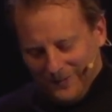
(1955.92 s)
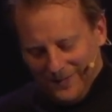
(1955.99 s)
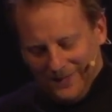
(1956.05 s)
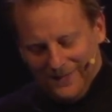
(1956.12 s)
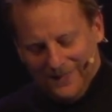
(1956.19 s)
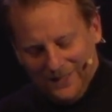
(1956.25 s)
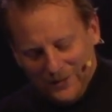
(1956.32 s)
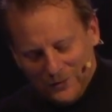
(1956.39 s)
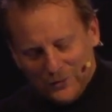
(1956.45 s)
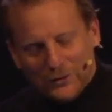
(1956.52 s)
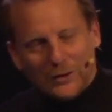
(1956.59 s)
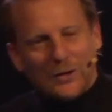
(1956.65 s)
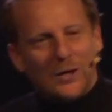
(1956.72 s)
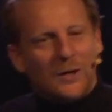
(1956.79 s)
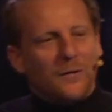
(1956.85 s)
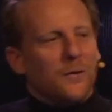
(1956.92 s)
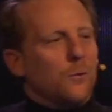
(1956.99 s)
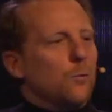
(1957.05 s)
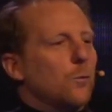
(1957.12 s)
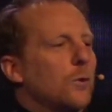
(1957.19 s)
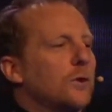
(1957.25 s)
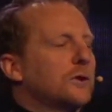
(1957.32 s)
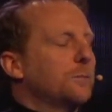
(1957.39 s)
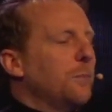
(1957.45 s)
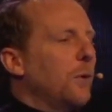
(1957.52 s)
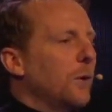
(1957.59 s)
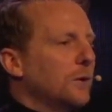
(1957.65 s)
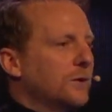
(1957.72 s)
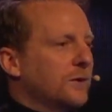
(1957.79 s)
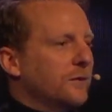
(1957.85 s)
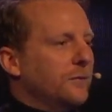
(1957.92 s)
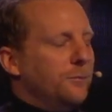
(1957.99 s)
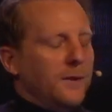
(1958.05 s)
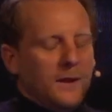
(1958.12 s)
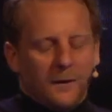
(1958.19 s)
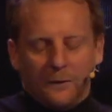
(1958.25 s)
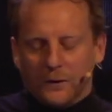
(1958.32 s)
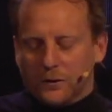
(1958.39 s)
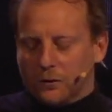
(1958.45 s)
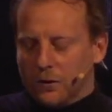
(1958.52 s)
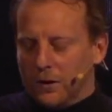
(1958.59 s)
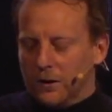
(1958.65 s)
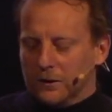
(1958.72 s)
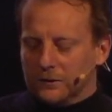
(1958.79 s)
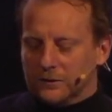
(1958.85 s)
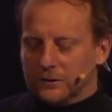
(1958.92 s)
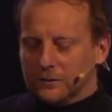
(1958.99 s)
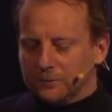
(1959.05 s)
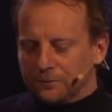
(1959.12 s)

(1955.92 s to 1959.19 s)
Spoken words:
He took on the worst parts of me on the cross.